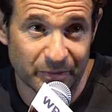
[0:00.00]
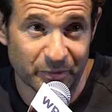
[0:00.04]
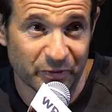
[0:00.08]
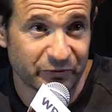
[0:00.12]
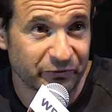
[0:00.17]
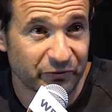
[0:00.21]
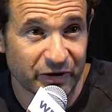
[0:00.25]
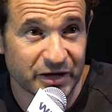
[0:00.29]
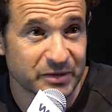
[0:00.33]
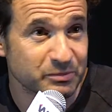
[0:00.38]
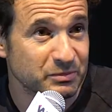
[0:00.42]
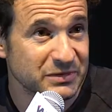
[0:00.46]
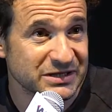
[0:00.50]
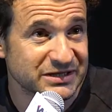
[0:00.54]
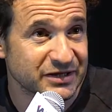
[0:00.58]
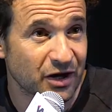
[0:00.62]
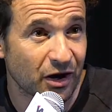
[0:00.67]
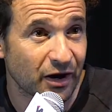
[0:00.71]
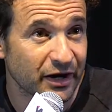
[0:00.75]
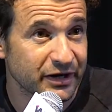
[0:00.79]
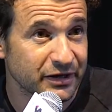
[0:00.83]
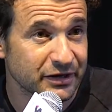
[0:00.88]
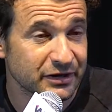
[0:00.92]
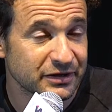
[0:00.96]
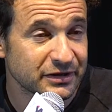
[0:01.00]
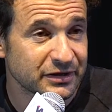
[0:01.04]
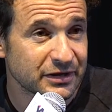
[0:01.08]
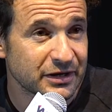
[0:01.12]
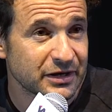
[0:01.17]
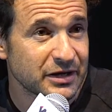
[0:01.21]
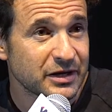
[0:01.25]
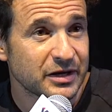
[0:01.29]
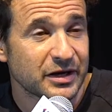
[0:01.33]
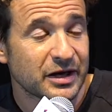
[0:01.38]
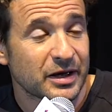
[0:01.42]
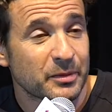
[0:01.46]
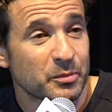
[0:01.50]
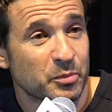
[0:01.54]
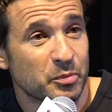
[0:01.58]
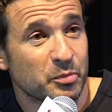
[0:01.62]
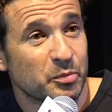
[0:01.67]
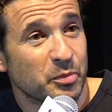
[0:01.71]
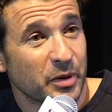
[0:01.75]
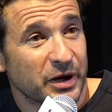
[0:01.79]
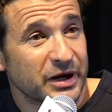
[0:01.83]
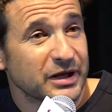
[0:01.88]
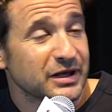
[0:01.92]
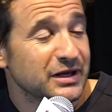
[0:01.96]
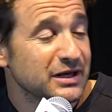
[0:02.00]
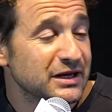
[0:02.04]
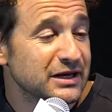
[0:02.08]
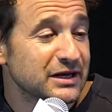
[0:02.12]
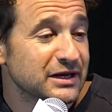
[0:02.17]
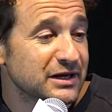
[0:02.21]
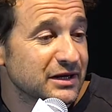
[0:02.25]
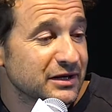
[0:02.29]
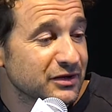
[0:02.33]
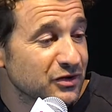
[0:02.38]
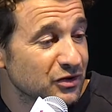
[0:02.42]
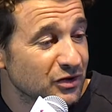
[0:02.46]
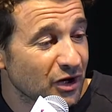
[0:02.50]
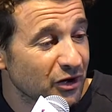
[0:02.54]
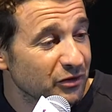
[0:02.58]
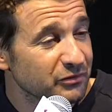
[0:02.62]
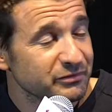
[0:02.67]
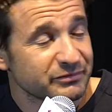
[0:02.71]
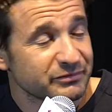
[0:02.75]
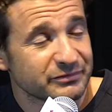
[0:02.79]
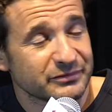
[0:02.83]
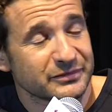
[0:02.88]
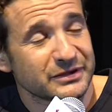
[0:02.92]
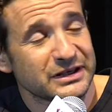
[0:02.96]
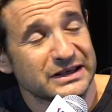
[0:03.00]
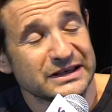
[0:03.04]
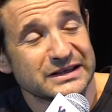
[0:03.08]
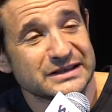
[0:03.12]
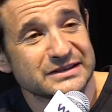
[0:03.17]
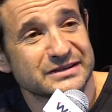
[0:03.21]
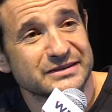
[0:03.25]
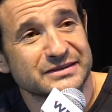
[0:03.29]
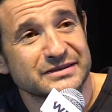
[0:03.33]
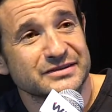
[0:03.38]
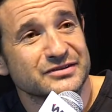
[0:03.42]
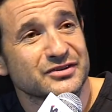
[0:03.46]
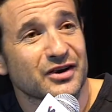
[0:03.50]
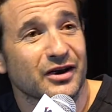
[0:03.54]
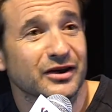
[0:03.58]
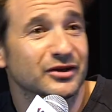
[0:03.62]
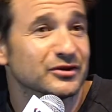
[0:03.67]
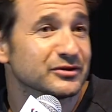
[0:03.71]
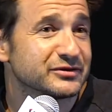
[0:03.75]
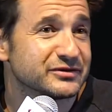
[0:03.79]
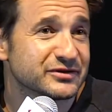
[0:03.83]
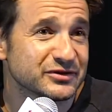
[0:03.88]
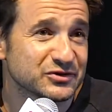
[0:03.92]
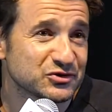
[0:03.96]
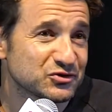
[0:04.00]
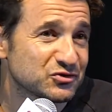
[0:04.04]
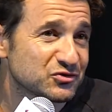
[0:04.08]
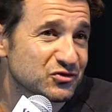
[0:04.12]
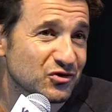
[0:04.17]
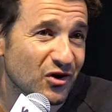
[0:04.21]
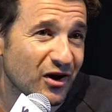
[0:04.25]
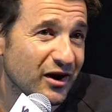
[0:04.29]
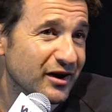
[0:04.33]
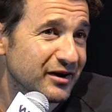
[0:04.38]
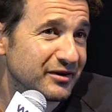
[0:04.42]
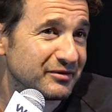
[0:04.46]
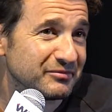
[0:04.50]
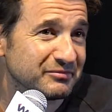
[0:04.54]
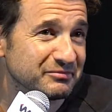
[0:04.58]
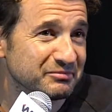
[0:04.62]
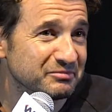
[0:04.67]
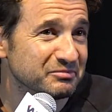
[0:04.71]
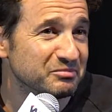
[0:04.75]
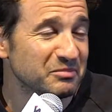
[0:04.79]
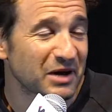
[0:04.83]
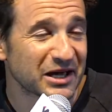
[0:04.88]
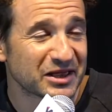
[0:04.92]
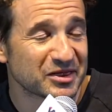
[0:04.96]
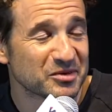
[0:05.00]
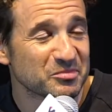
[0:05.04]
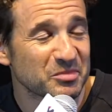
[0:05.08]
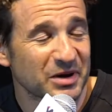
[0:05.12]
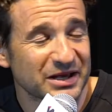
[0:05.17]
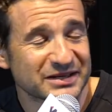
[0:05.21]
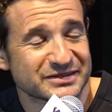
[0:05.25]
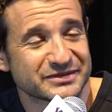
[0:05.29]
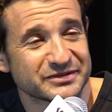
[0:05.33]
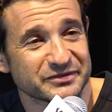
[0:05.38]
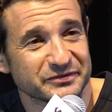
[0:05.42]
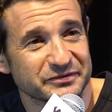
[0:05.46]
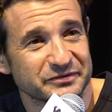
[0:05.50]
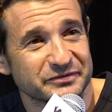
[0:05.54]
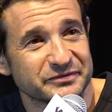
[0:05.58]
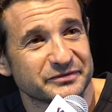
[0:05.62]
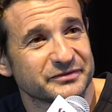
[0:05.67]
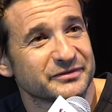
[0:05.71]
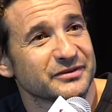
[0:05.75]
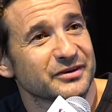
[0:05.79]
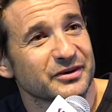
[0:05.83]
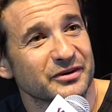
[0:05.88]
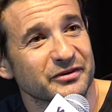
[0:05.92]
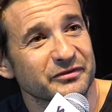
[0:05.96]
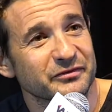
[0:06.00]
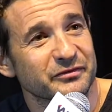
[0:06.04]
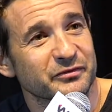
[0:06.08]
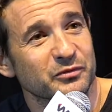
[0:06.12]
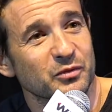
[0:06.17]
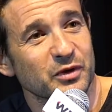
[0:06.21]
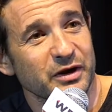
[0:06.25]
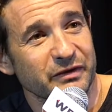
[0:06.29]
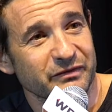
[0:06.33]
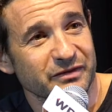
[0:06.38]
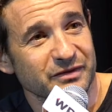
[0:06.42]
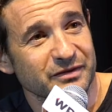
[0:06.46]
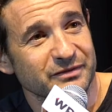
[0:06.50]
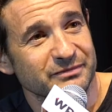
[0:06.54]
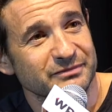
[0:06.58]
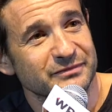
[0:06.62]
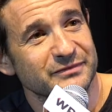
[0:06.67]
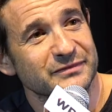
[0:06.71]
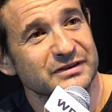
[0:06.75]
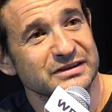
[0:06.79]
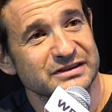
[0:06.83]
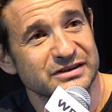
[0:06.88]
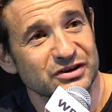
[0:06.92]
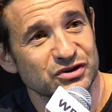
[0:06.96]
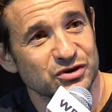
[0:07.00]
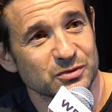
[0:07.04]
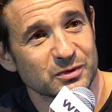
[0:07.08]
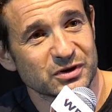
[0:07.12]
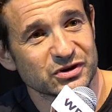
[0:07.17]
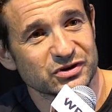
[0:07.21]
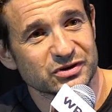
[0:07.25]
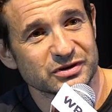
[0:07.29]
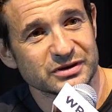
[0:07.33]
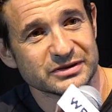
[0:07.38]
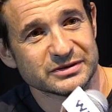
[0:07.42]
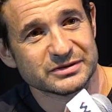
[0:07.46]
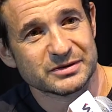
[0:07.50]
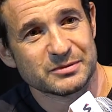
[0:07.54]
I'm afraid, misguided. But he, you know, he's entitled to try and make the best of, of whatever the situation